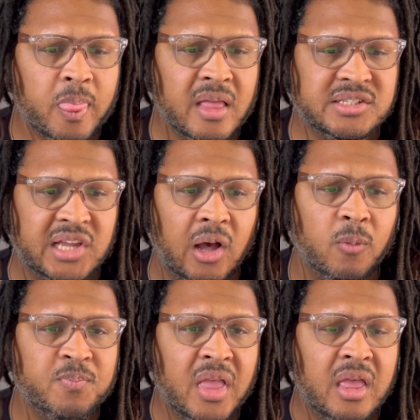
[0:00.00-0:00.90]

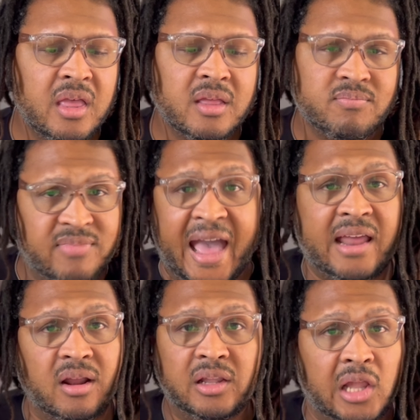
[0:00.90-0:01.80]
So
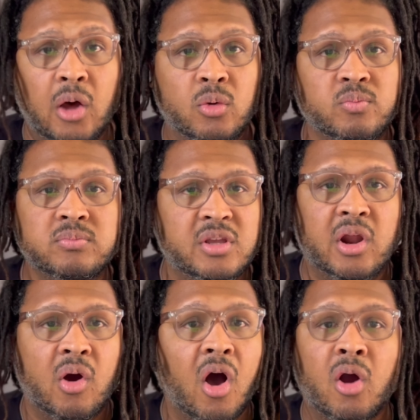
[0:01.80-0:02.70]
that alone, you
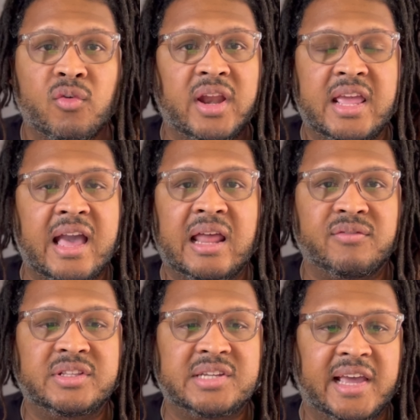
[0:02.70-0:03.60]
know, already kind
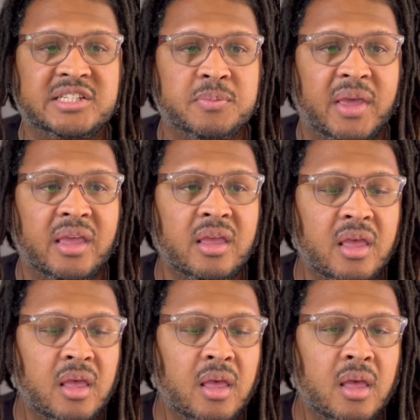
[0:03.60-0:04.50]
of enticed me.
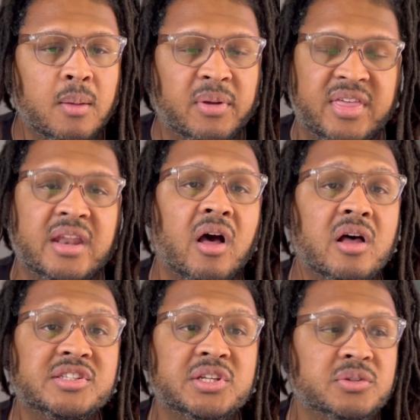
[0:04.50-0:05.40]
But then
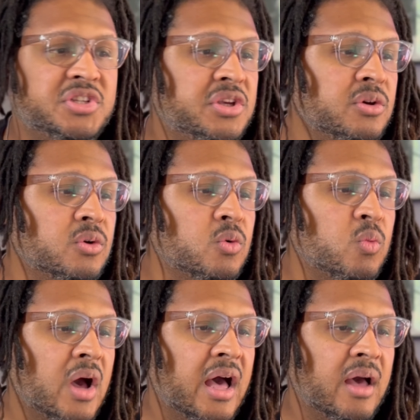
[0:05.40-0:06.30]
also too,
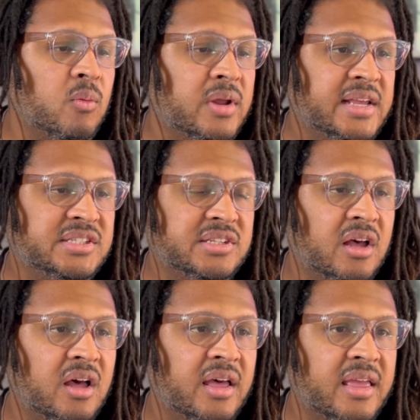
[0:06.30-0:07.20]
uh, when I
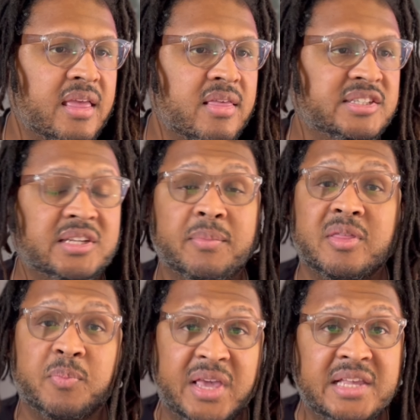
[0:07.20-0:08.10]
saw some of
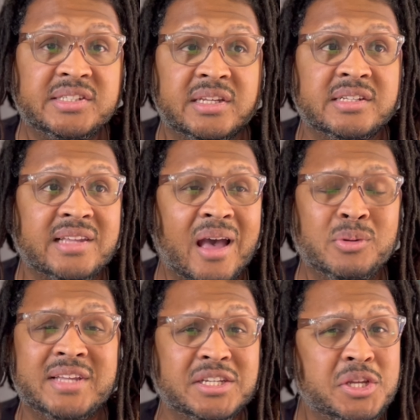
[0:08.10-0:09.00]
the pieces, I
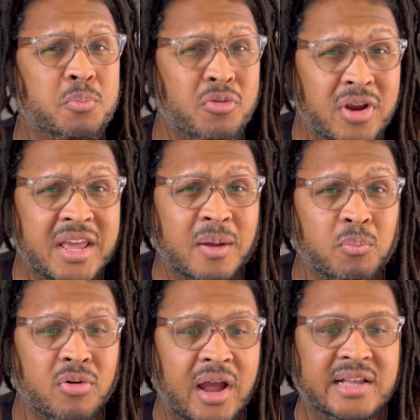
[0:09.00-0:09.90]
was actually pretty
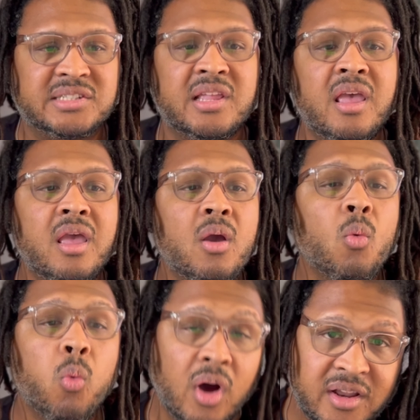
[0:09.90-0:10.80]
impressed.
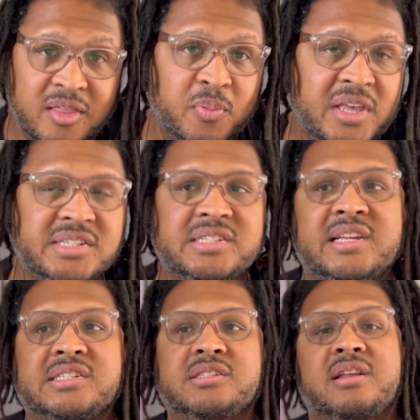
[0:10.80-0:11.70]
One of the pieces
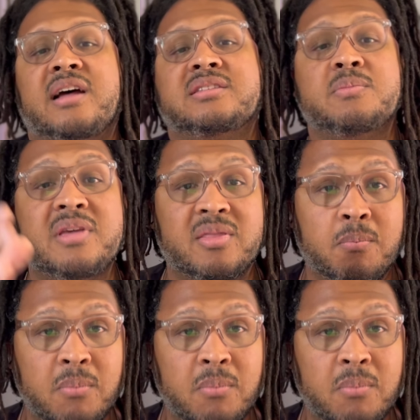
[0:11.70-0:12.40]
that stood out to me the